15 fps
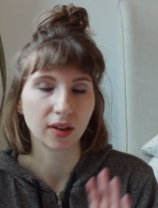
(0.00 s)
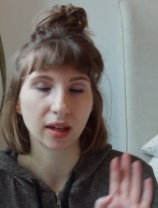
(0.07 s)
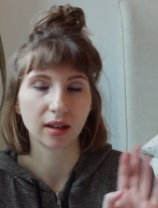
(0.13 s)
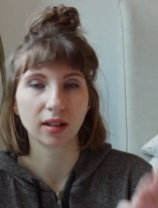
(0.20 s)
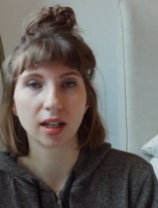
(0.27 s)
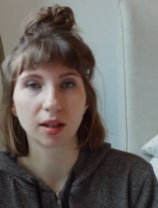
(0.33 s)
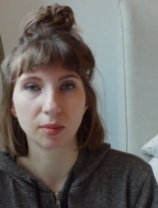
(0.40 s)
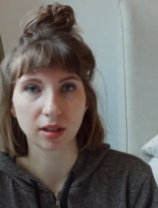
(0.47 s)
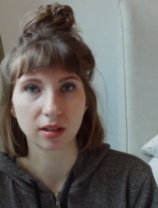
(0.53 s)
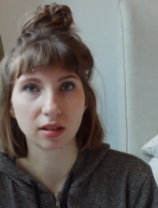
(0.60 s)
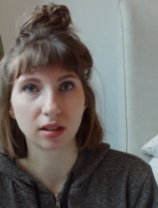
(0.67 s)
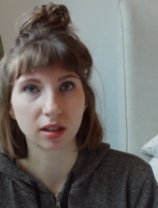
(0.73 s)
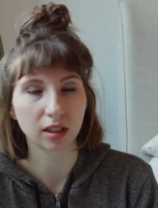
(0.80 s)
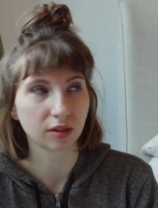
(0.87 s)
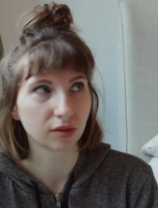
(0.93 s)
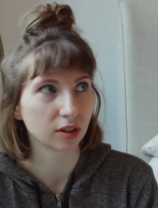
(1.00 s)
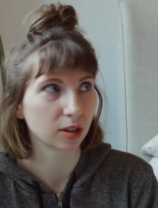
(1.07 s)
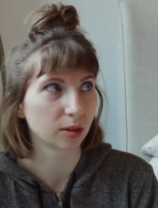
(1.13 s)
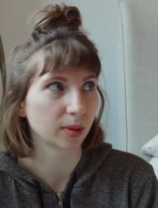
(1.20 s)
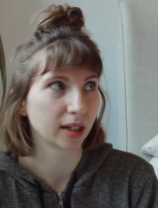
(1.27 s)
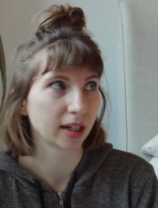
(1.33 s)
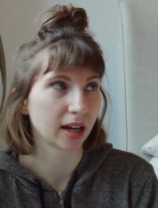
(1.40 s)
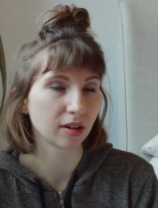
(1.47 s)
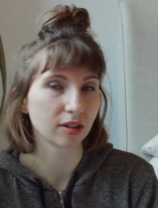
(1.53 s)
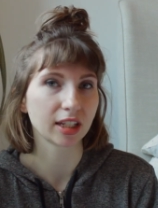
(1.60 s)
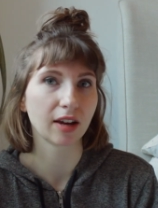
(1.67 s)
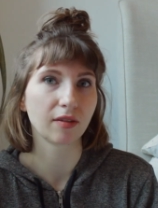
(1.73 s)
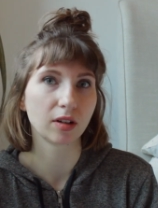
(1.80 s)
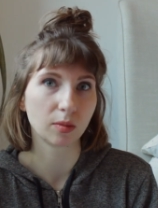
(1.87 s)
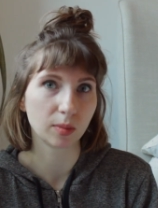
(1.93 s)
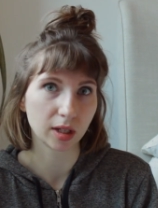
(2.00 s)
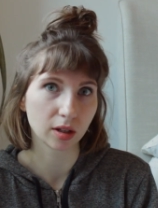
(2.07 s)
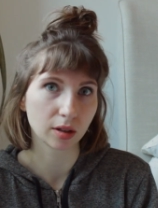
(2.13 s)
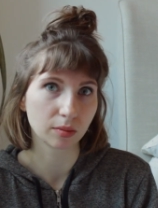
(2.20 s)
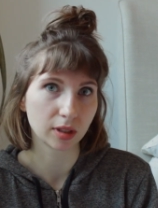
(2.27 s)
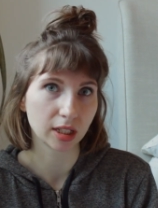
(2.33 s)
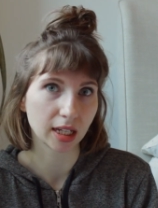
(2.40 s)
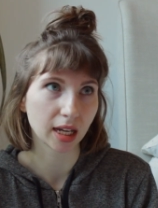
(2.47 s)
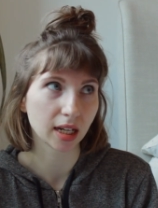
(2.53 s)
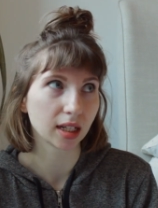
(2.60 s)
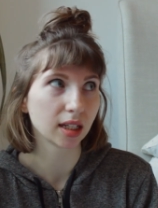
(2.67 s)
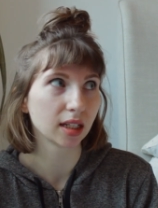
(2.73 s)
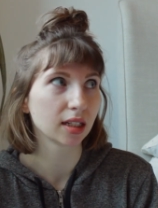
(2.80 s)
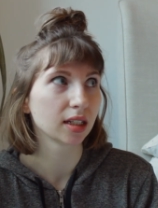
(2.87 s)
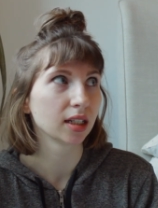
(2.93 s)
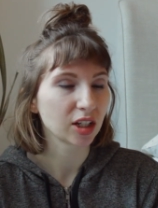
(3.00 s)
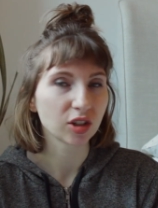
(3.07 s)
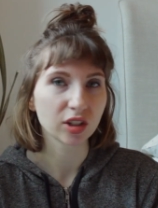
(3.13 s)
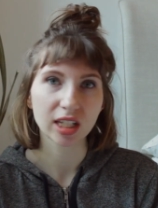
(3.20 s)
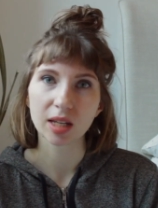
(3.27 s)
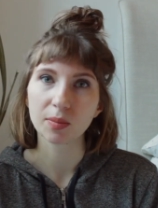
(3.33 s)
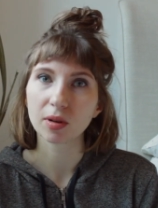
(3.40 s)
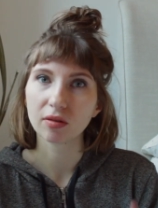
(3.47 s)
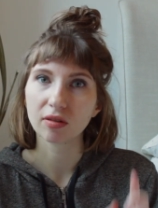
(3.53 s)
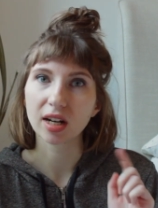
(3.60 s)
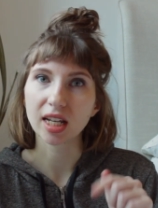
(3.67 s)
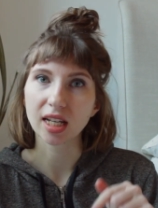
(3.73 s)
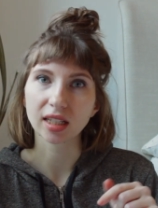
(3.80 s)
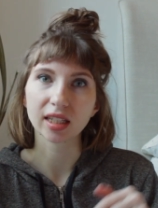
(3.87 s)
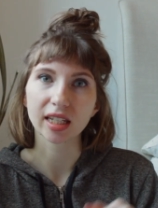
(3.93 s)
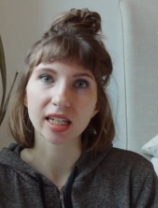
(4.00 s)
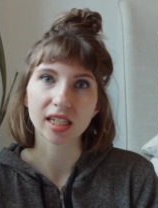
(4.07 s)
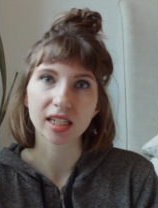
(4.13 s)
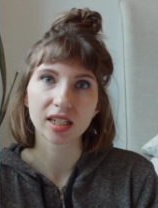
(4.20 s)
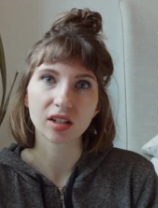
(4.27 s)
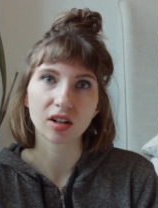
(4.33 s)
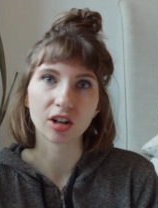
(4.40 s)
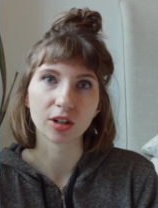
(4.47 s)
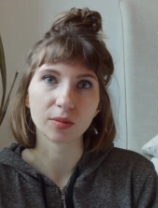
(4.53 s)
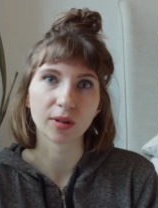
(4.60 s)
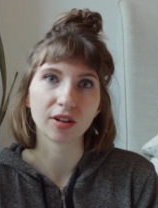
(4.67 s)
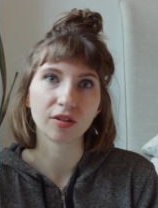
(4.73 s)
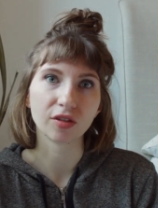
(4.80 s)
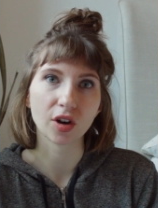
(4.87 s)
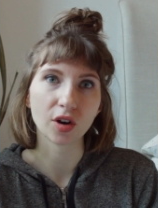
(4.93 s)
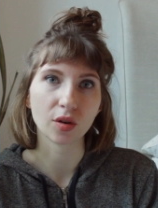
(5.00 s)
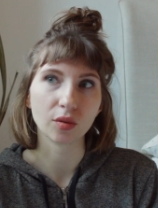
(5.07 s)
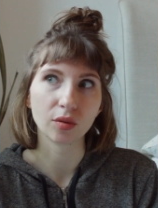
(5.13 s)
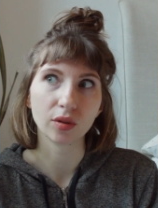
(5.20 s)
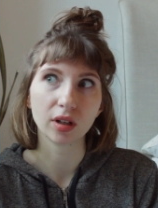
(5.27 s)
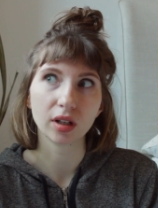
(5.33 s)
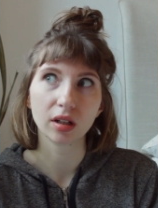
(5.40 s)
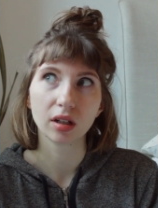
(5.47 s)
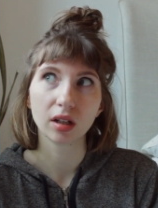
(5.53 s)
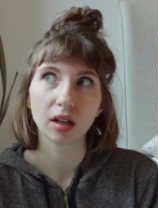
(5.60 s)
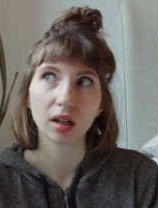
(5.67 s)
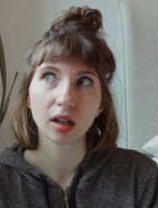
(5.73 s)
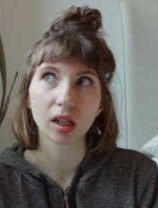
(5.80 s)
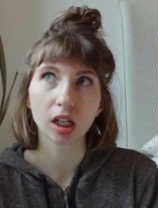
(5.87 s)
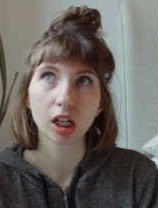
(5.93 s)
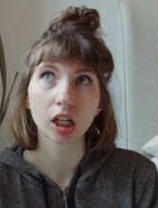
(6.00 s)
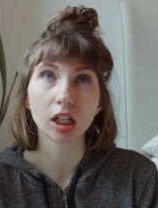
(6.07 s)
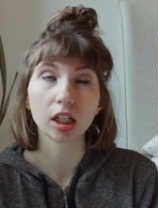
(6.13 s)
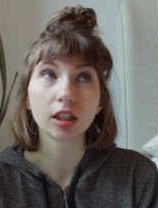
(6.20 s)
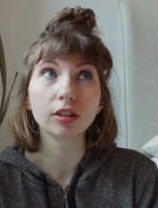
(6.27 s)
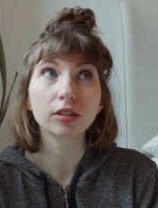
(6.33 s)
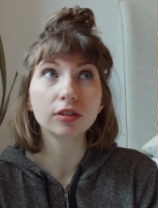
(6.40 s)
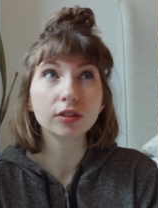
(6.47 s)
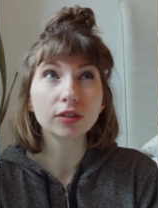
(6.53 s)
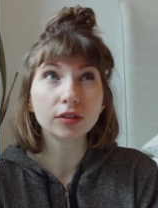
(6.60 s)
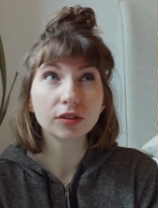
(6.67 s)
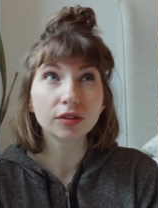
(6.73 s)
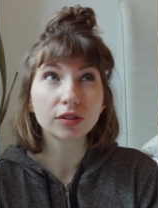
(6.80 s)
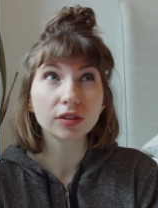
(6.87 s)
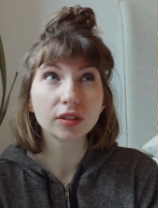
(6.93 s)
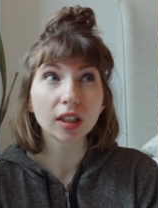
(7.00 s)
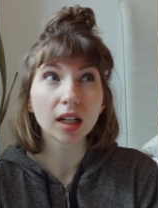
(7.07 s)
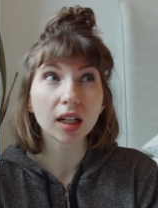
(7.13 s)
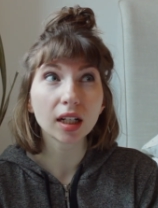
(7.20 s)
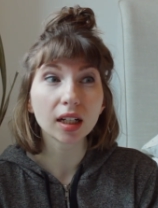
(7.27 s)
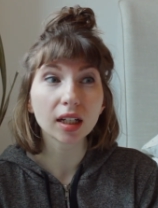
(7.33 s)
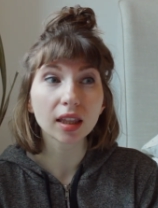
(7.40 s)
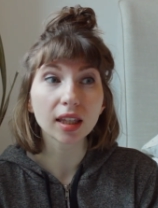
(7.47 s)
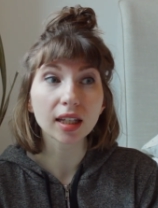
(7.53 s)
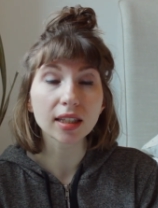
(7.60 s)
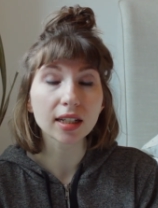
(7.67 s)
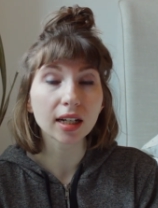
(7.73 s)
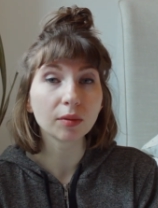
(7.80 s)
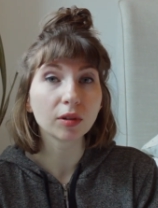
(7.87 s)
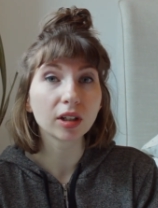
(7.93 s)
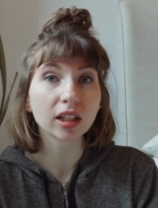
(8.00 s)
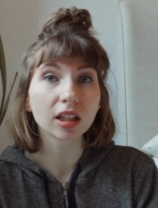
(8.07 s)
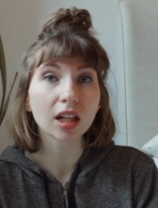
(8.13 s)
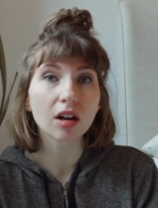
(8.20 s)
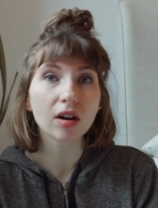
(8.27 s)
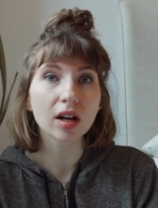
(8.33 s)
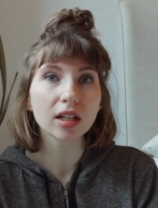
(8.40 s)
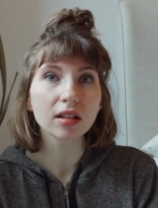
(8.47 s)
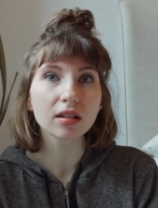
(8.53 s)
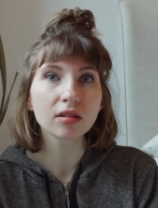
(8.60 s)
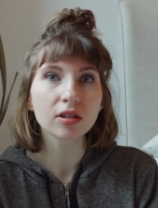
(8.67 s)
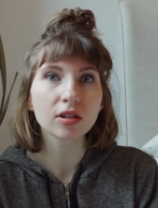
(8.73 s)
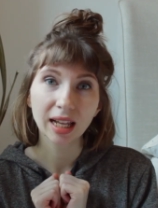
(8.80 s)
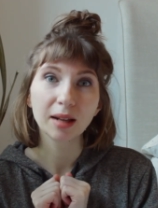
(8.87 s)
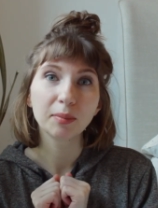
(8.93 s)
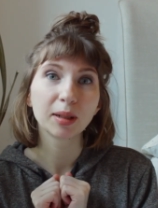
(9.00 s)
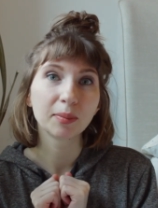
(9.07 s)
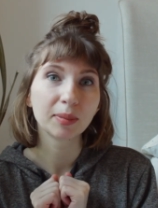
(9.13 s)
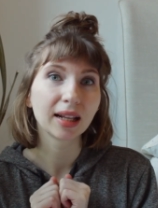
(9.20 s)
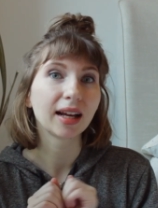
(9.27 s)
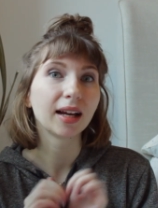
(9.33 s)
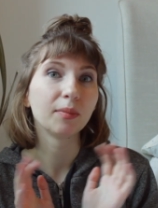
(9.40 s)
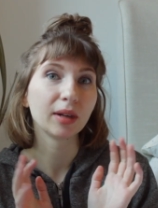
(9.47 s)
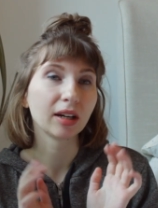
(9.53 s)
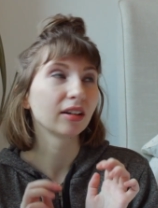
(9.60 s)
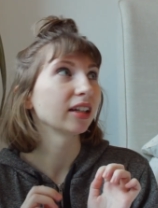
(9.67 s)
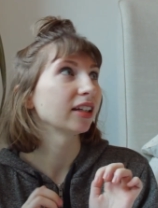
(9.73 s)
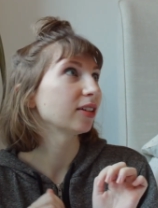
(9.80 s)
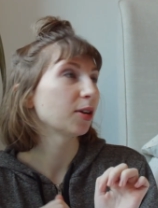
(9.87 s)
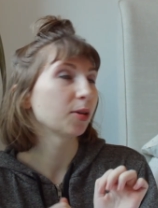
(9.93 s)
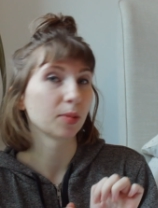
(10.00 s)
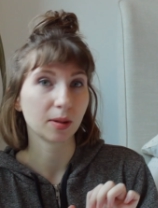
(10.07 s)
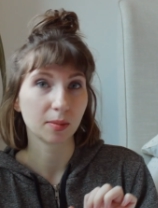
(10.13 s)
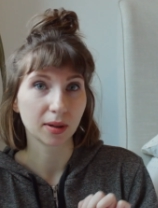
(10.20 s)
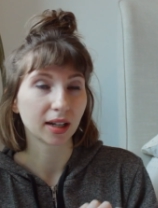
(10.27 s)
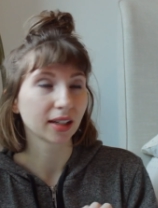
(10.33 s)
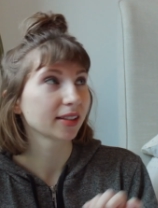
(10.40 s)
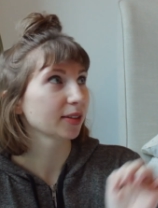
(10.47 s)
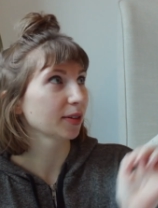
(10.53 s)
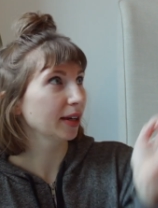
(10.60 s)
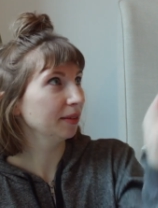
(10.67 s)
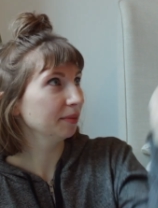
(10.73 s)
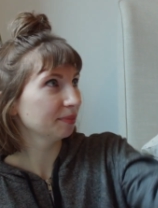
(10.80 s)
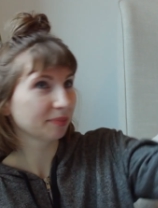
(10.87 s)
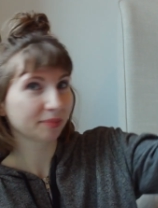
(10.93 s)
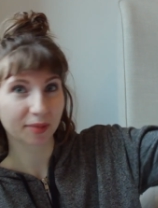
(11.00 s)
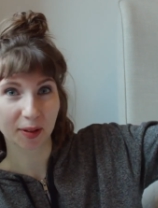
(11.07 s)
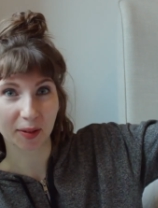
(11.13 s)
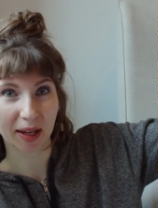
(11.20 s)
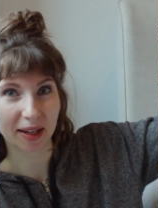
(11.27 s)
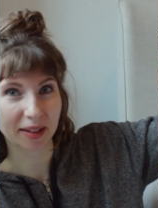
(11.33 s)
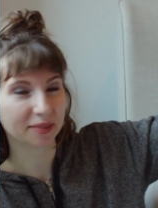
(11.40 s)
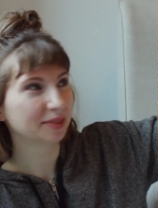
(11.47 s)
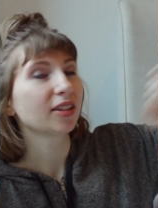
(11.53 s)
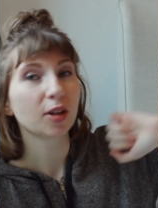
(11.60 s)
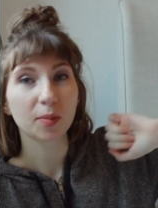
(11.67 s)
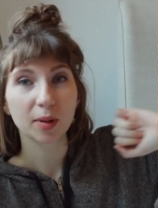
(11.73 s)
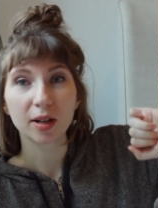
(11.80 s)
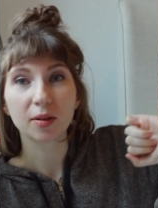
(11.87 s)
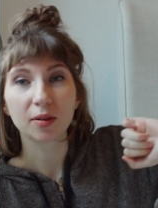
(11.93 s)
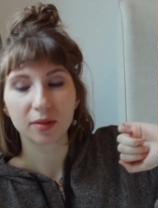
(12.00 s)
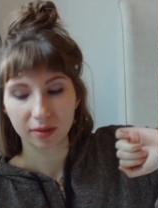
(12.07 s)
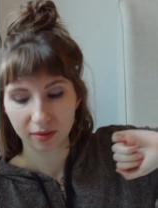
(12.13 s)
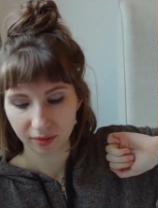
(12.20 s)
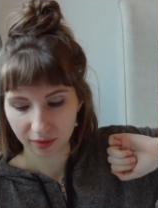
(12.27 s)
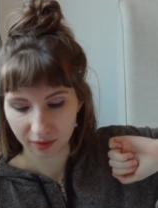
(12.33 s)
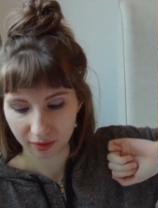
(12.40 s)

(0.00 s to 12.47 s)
the van coming to deliver to my house, having to be home to get it. And I usually keep a running list on my phone of things that I'm running low on. Blah blah blah, Marion, open a box, okay? Okay. Let's hope I don't